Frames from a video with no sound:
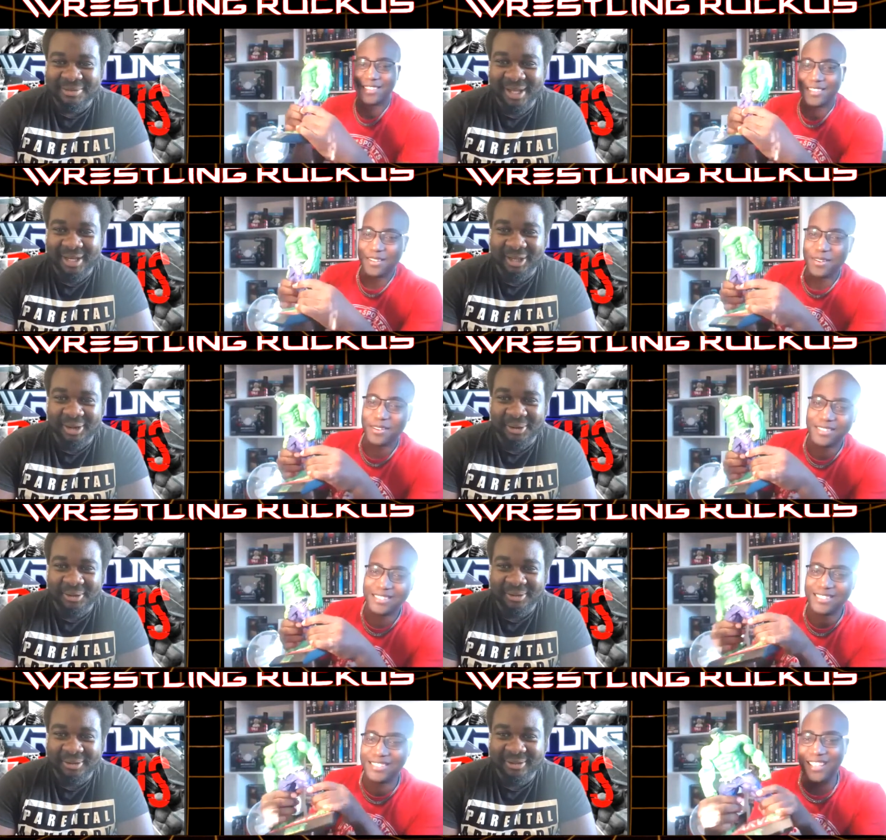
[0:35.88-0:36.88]
Speaker 1: hell.
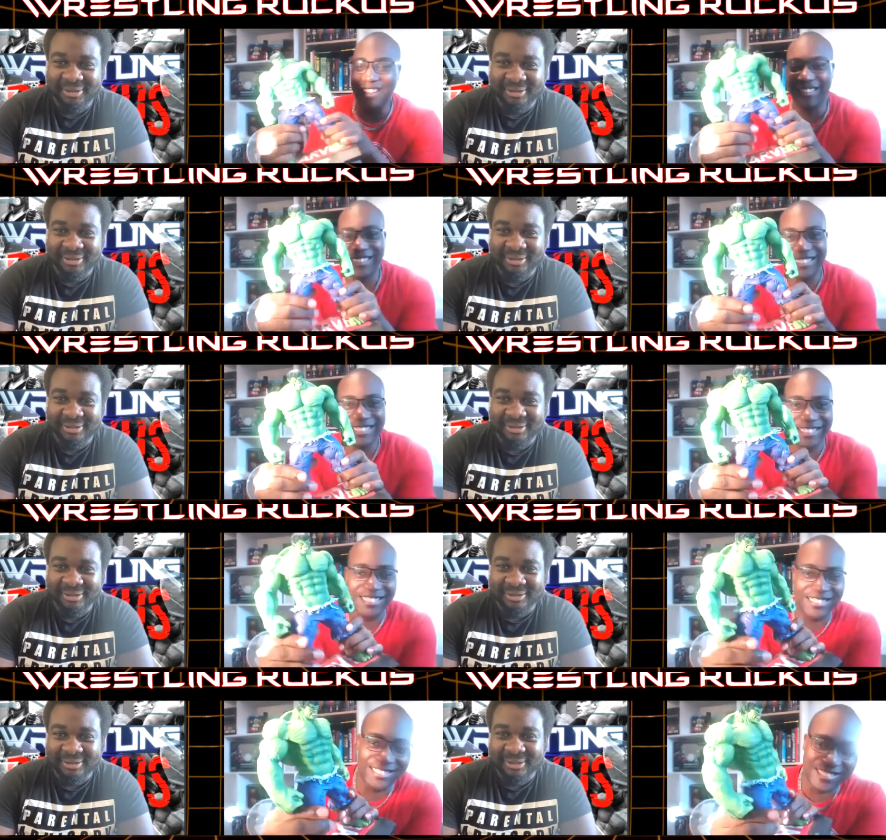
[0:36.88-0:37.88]
Sick.
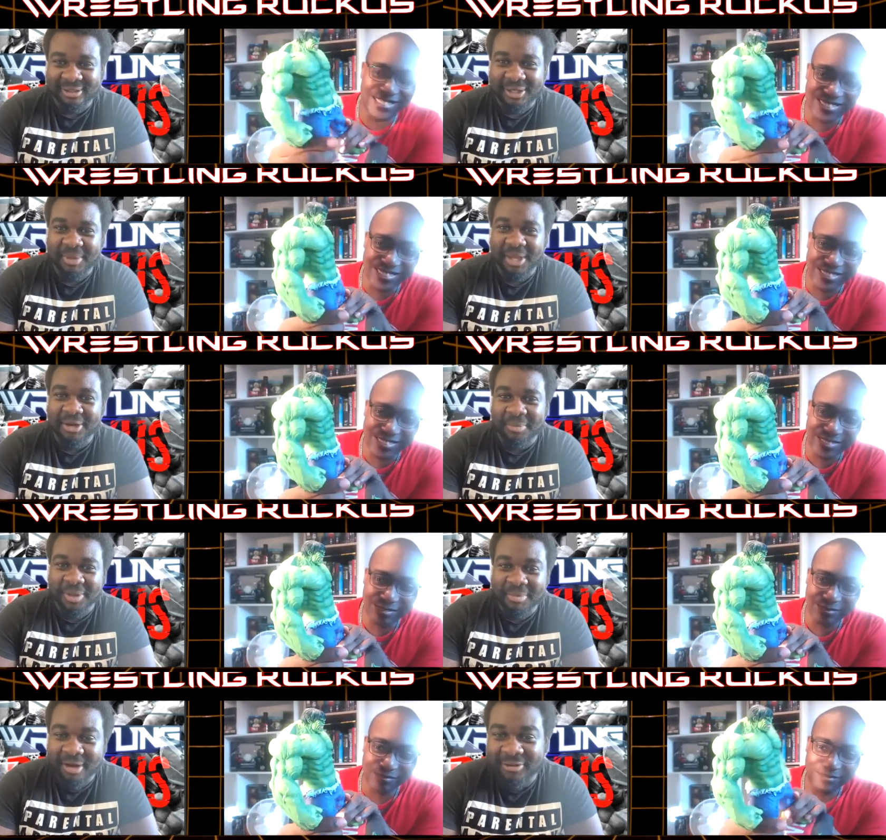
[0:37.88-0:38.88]
He may not be
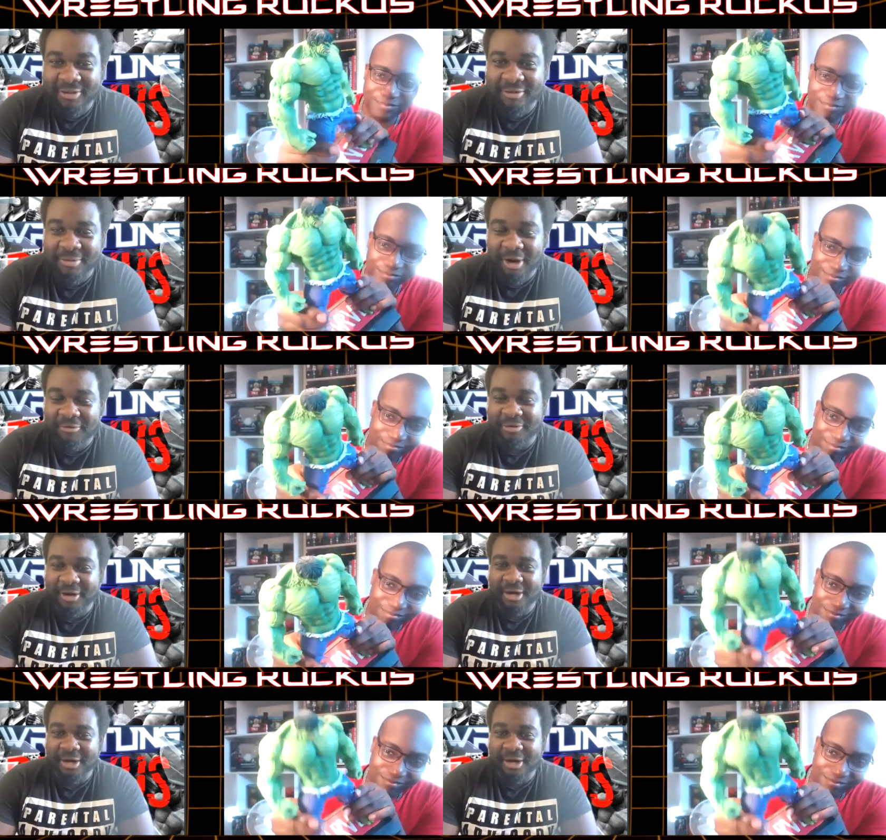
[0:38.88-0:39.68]
my favorite Marvel character,